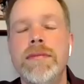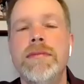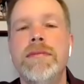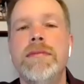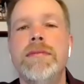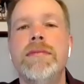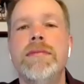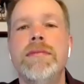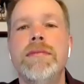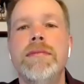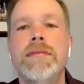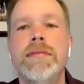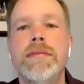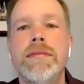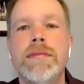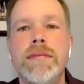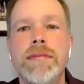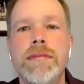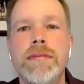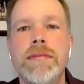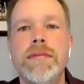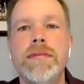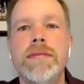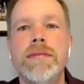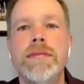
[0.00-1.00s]

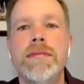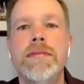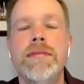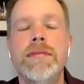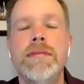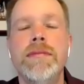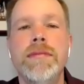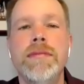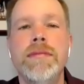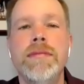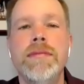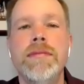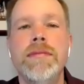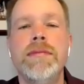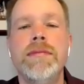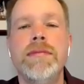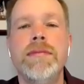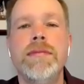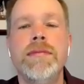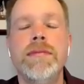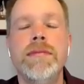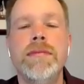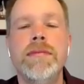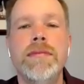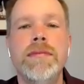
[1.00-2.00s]

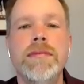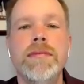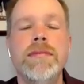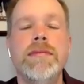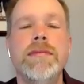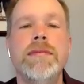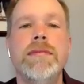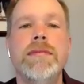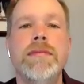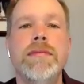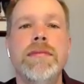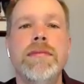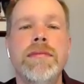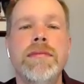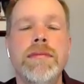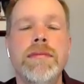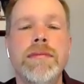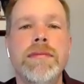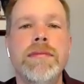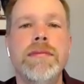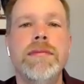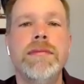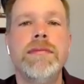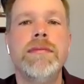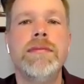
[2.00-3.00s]

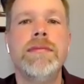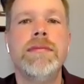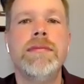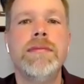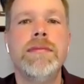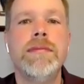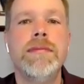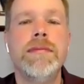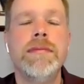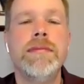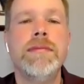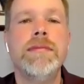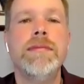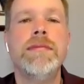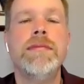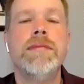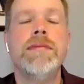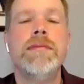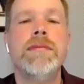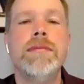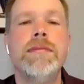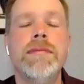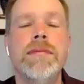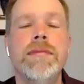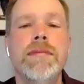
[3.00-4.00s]

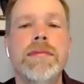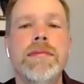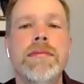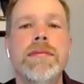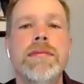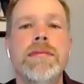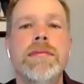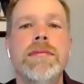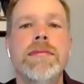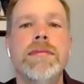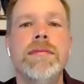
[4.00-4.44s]
No words are spoken by the person on screen.